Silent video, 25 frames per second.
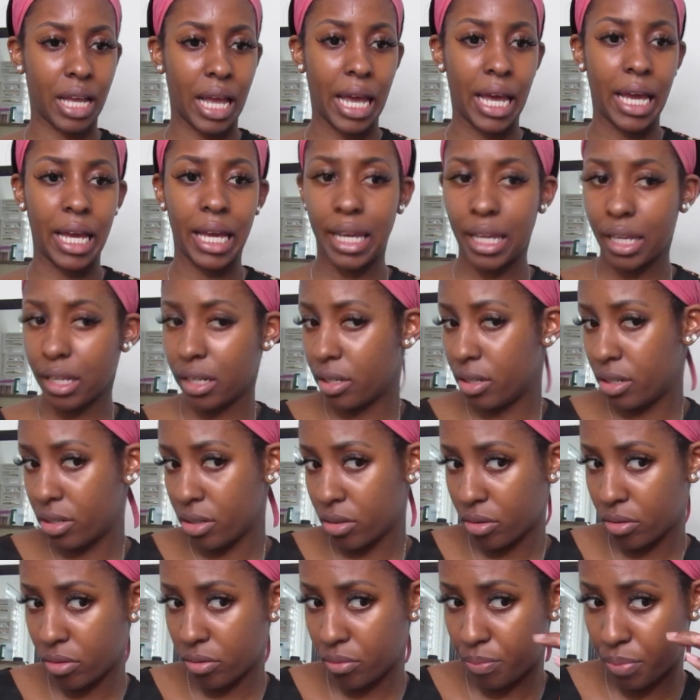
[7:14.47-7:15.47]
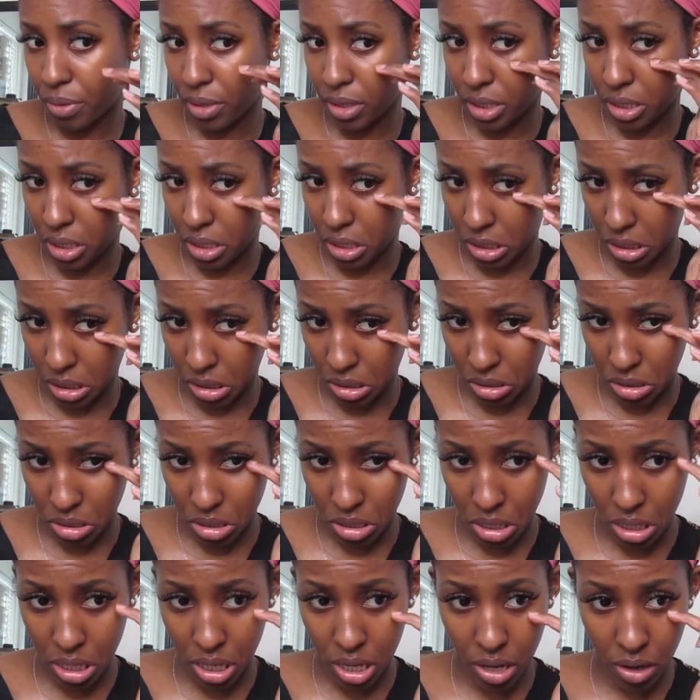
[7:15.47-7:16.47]
I don't
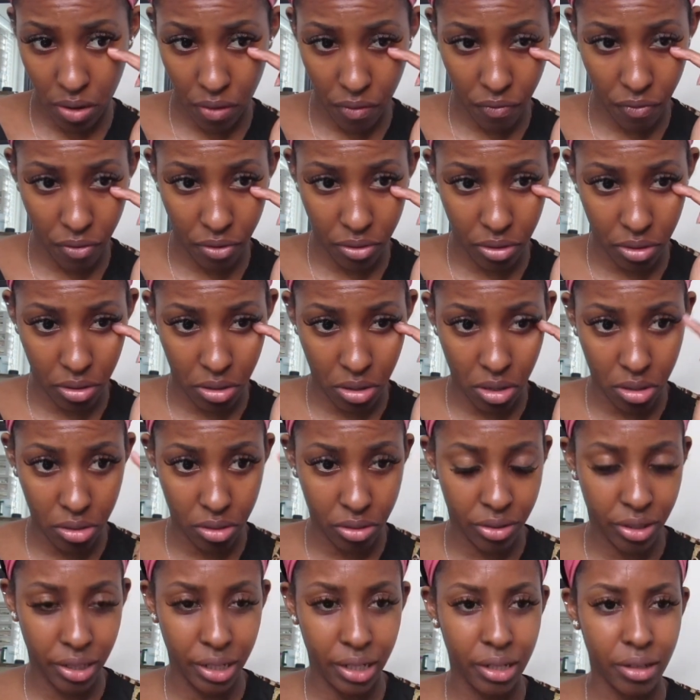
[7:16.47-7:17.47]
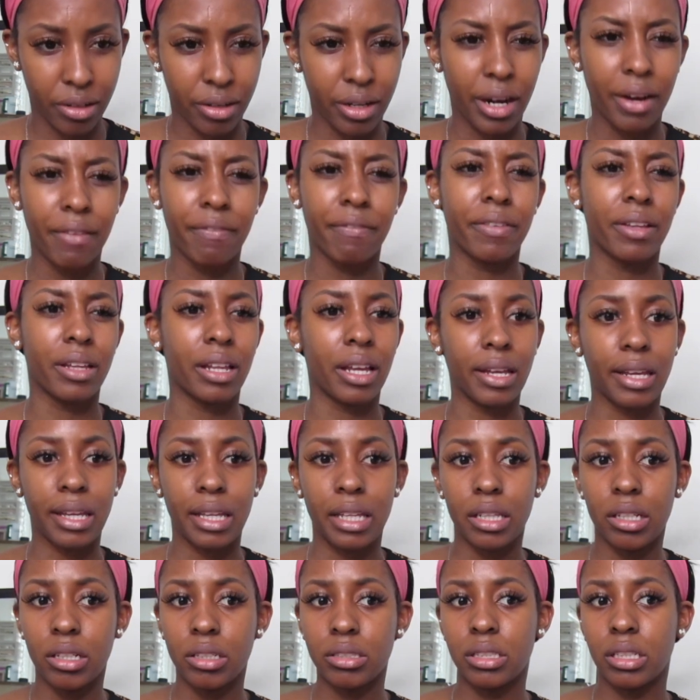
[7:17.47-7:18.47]
particularly care for the color either. I feel like it
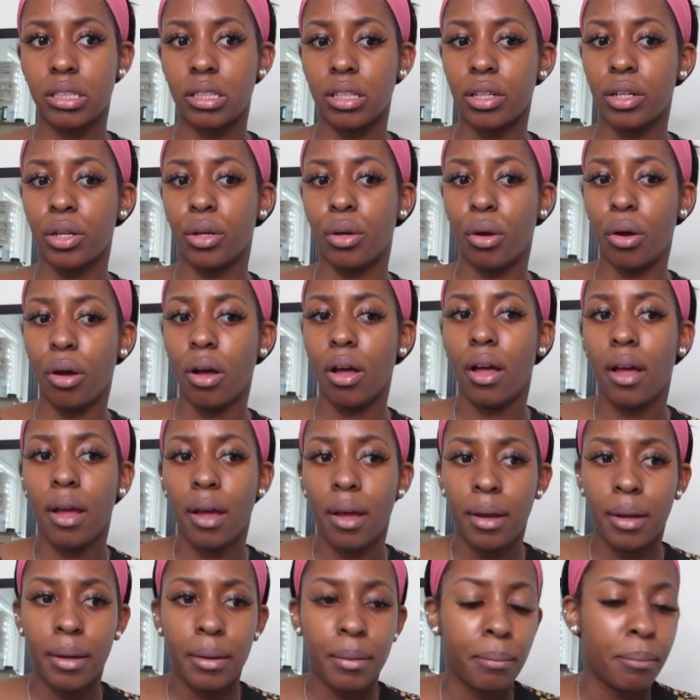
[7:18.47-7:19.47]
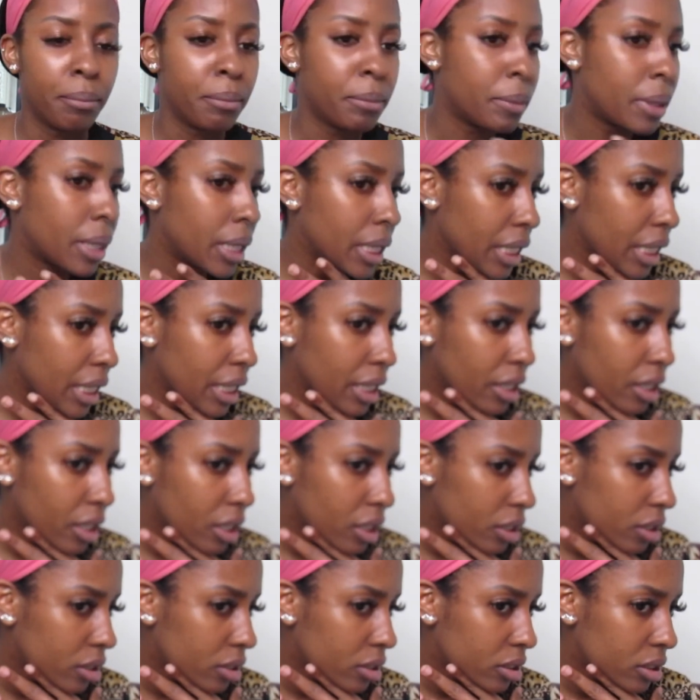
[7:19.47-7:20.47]
looks a little muddy.
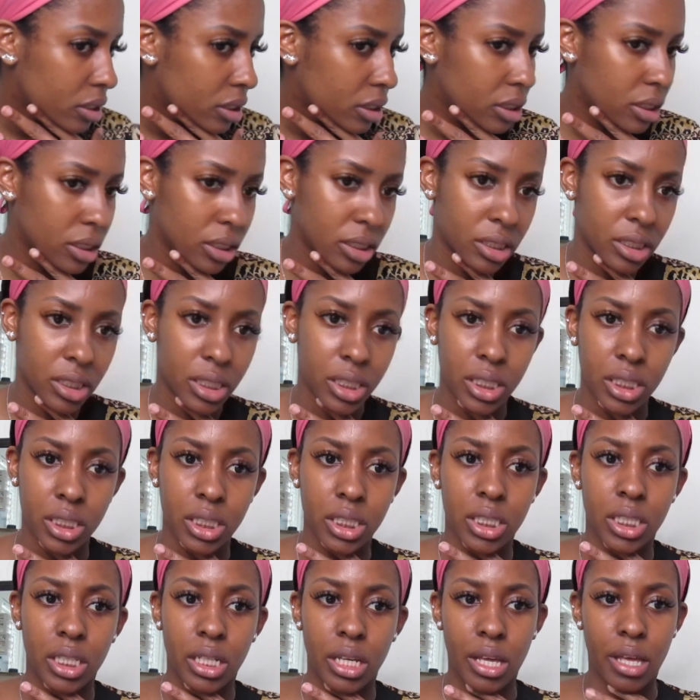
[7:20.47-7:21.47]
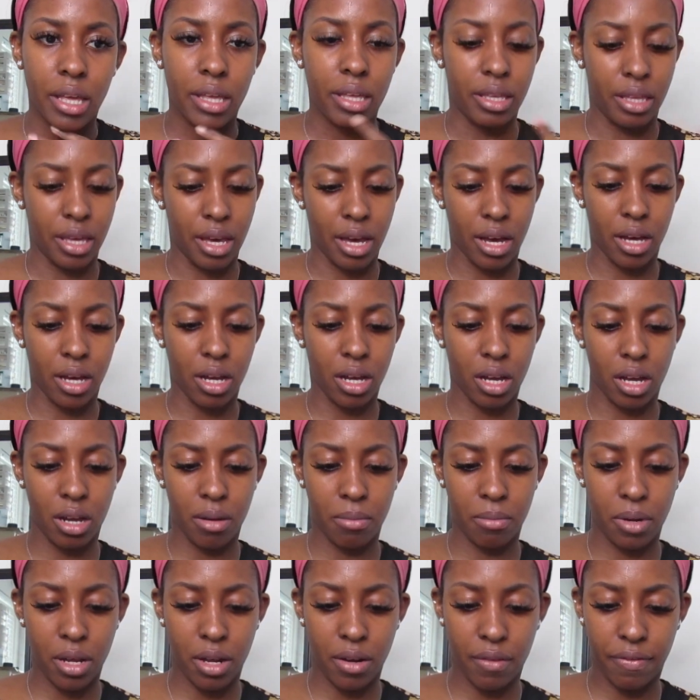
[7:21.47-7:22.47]
Yeah,
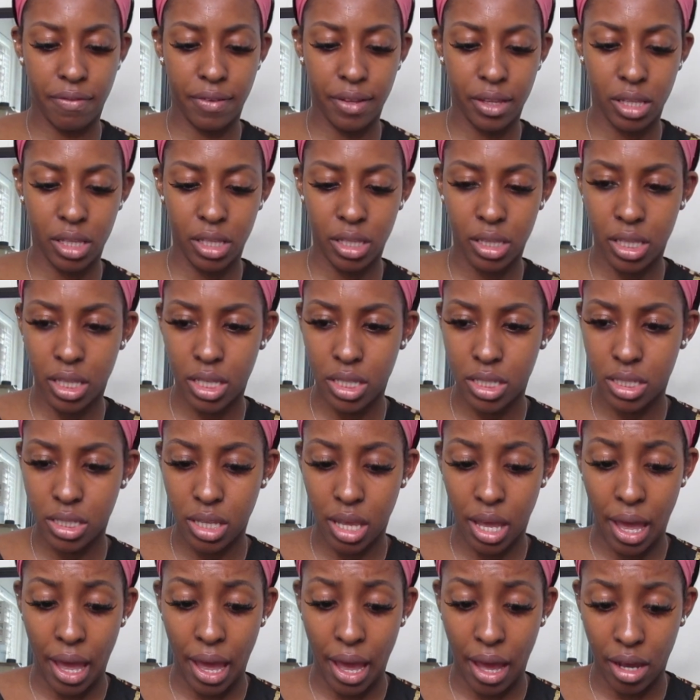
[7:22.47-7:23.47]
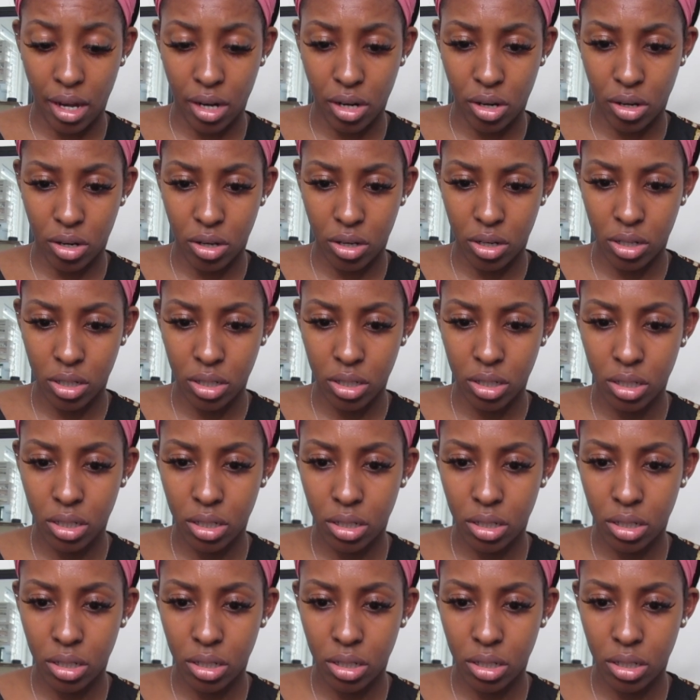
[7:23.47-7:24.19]
I'm not feeling this at all.